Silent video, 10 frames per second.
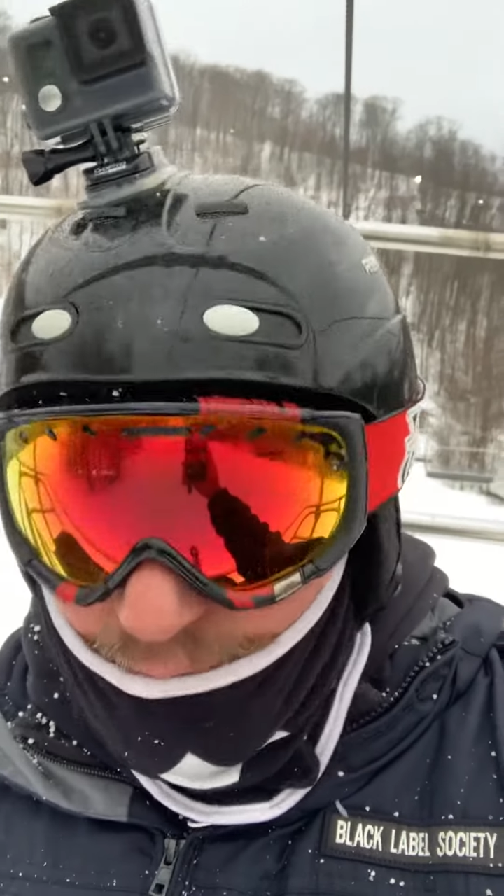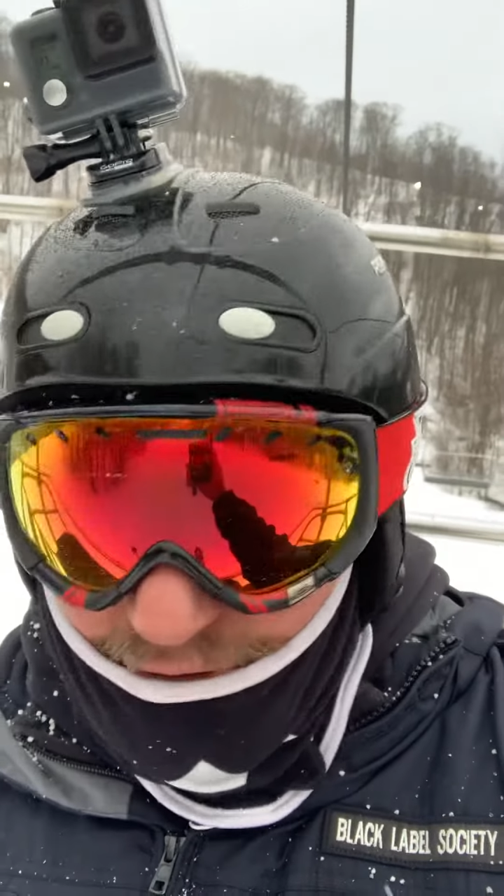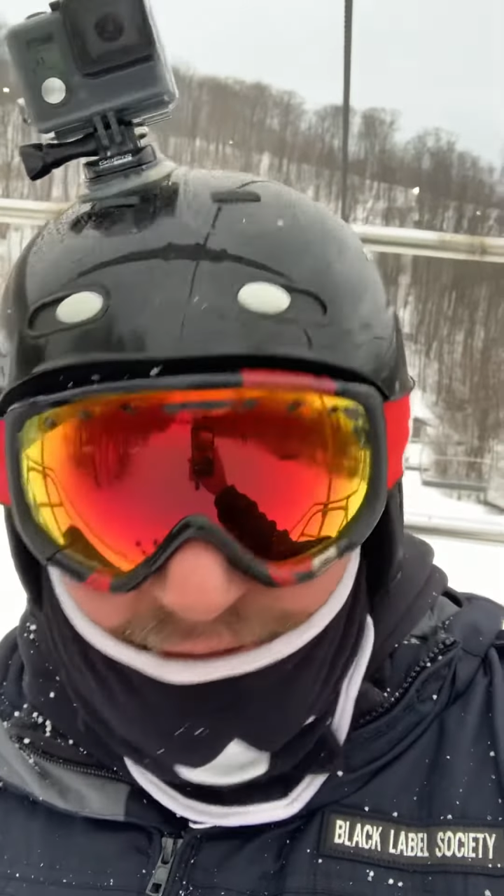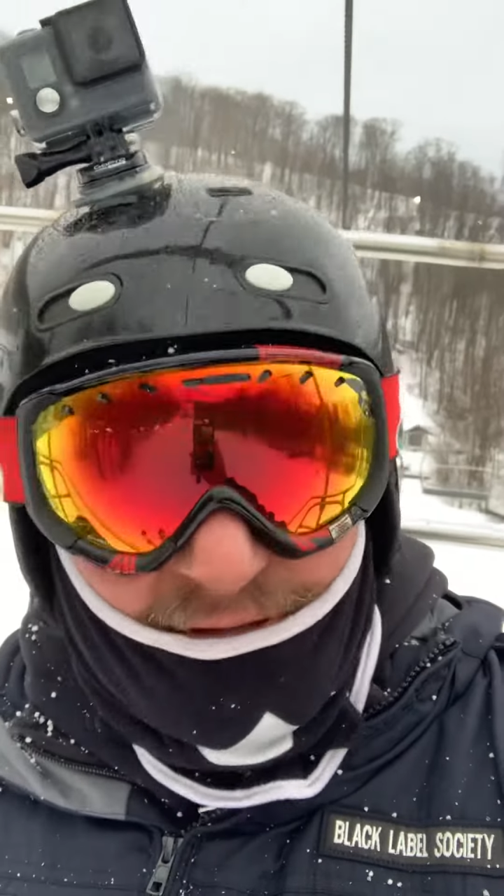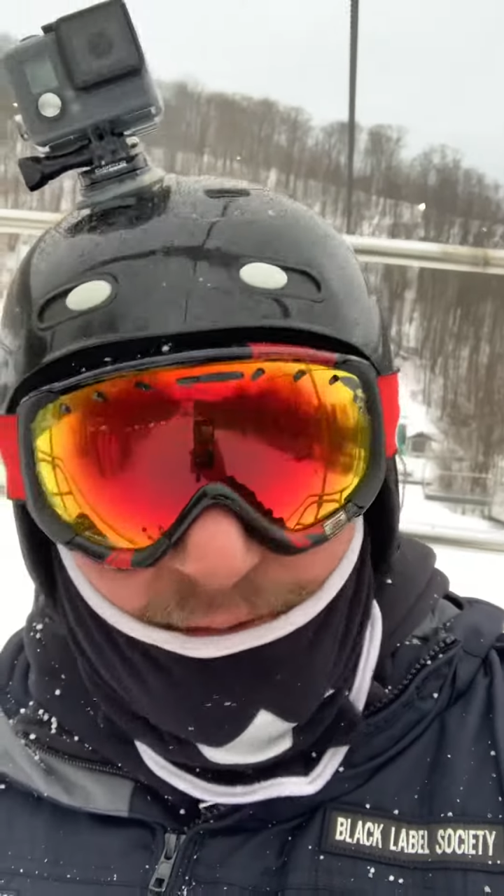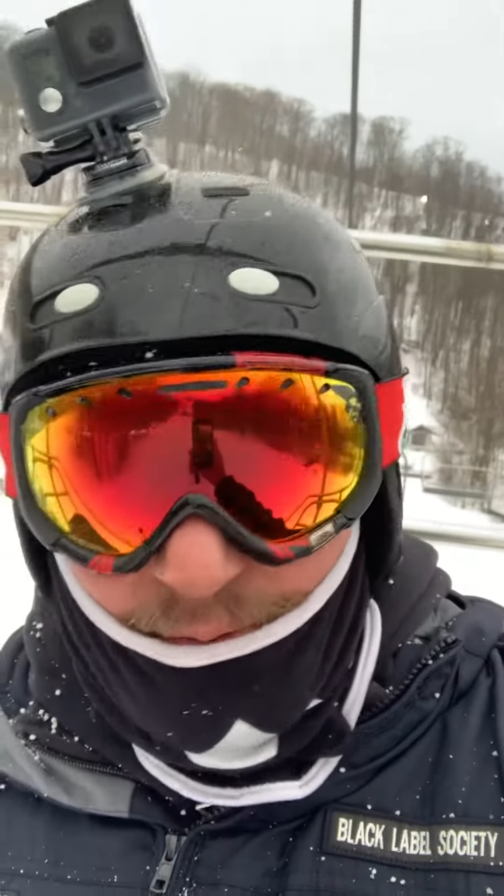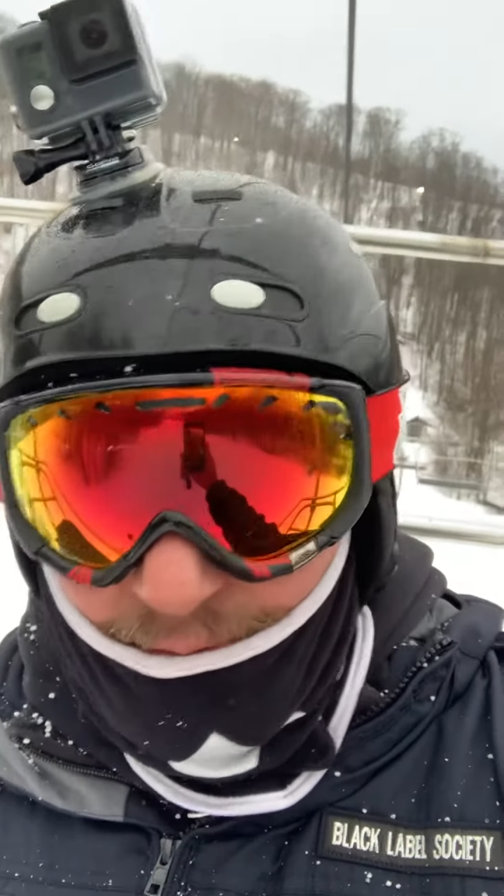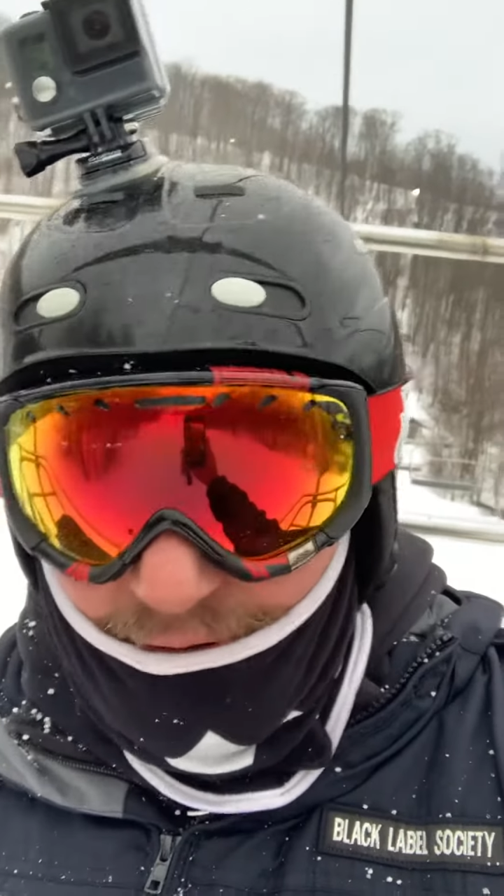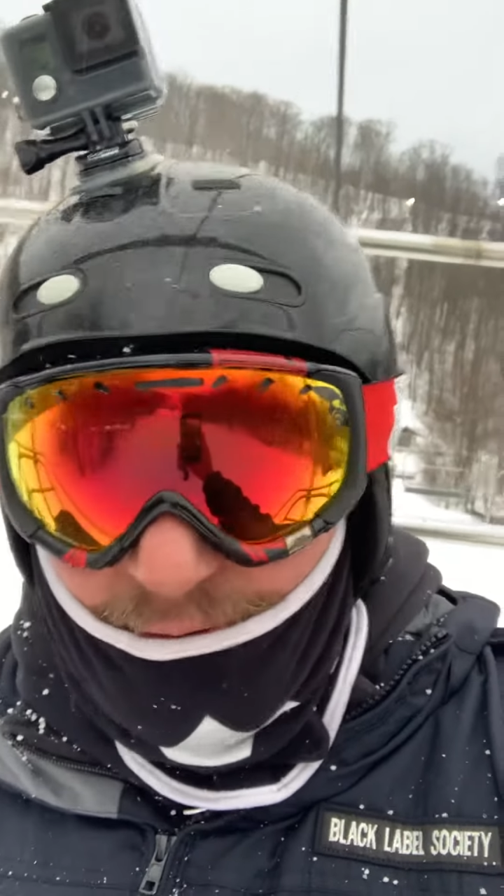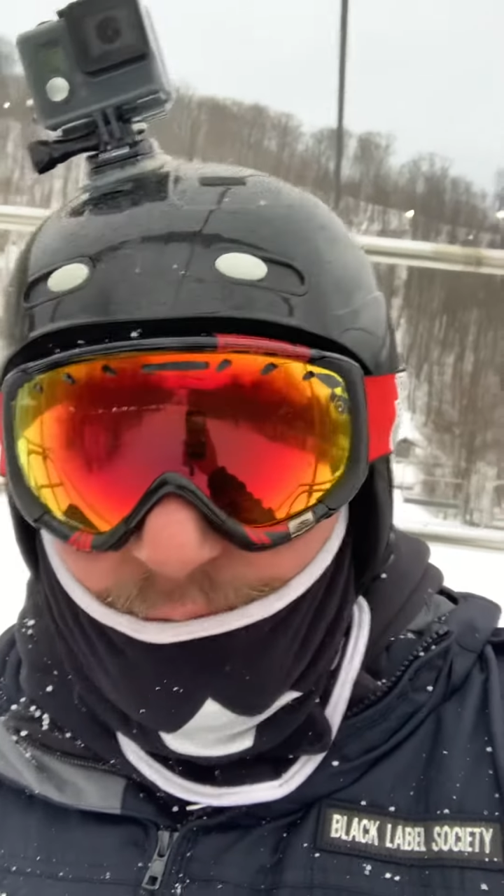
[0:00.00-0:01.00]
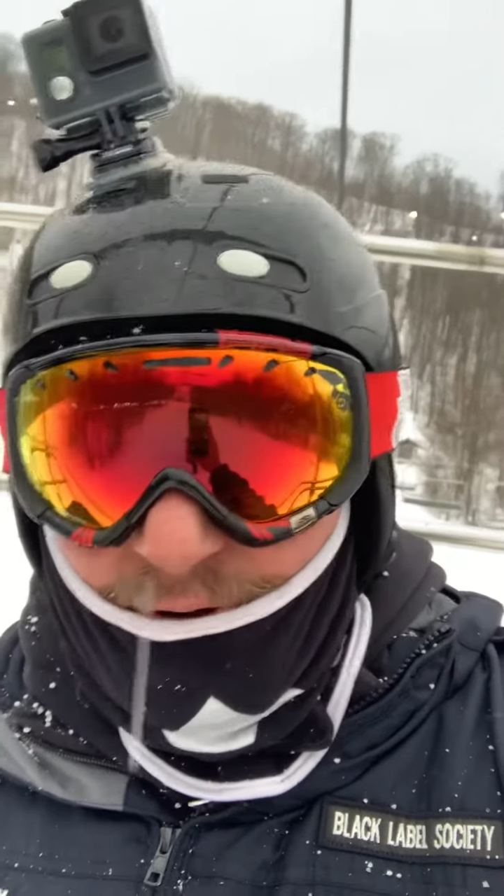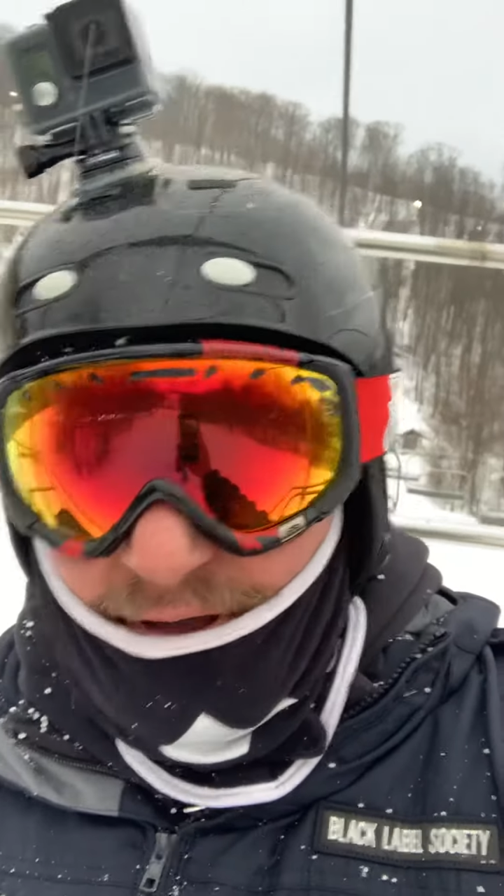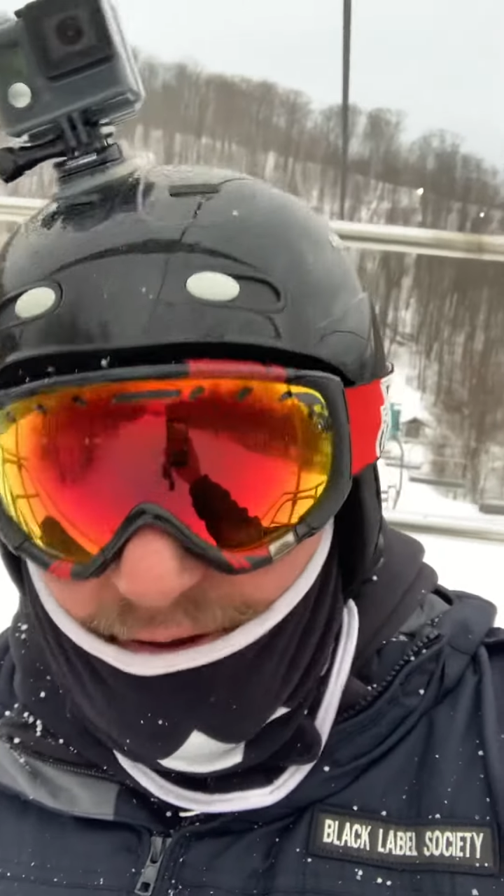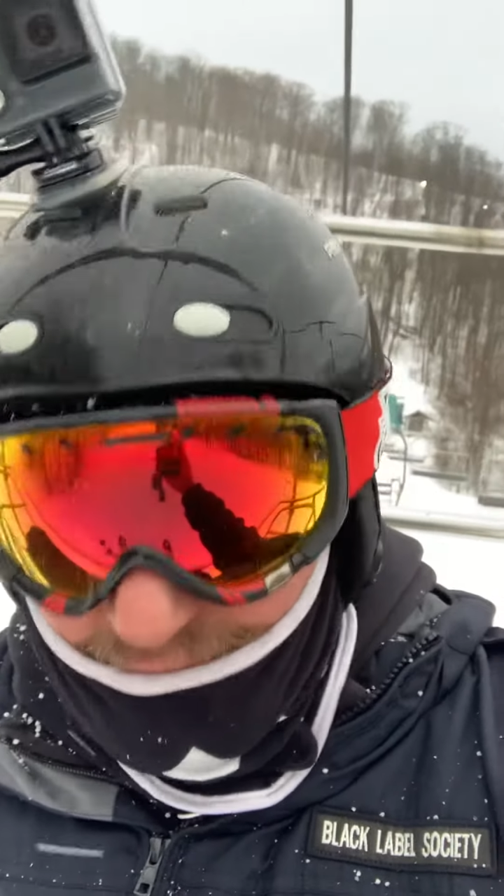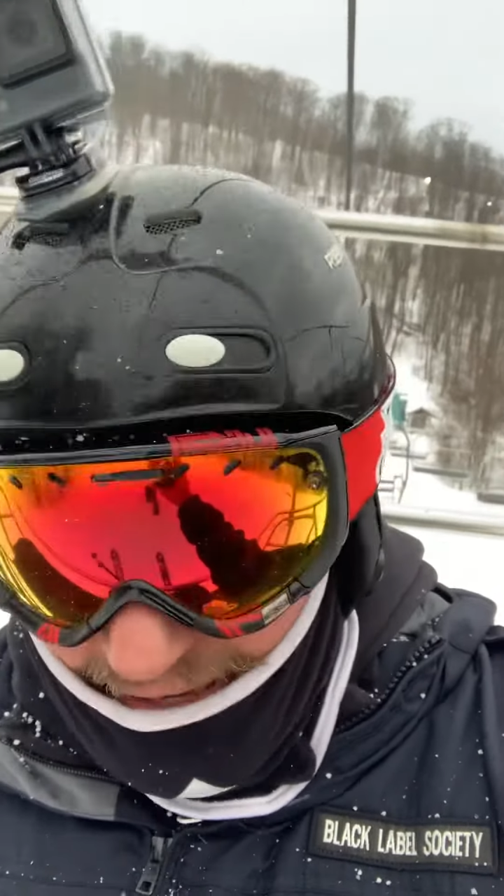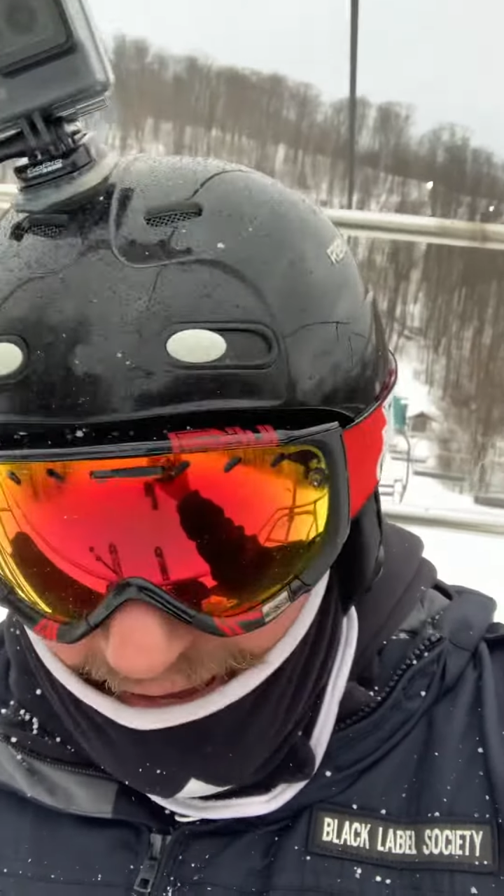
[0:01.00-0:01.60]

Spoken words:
Please keep him in your prayers.